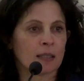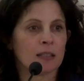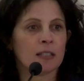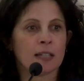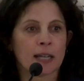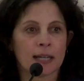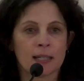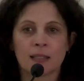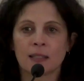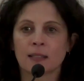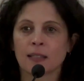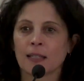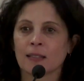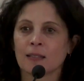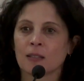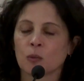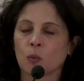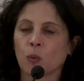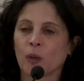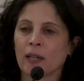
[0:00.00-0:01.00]
In the United
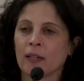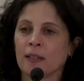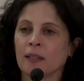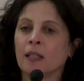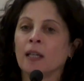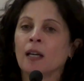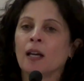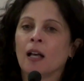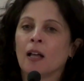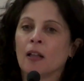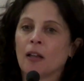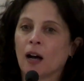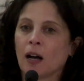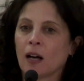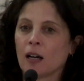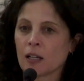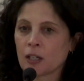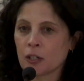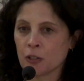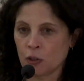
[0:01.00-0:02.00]
States is when
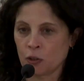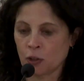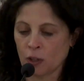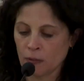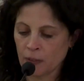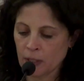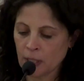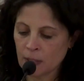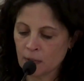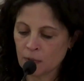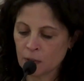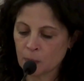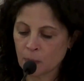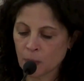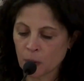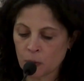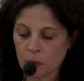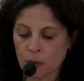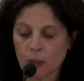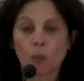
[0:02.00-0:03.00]
conservatives,
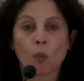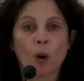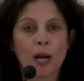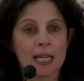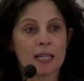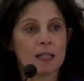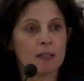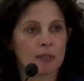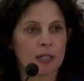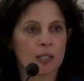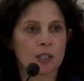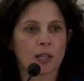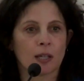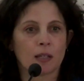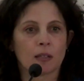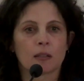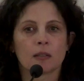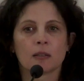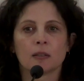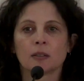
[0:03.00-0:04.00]
both white
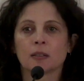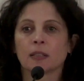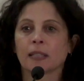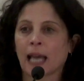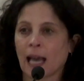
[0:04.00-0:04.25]
evangelicals,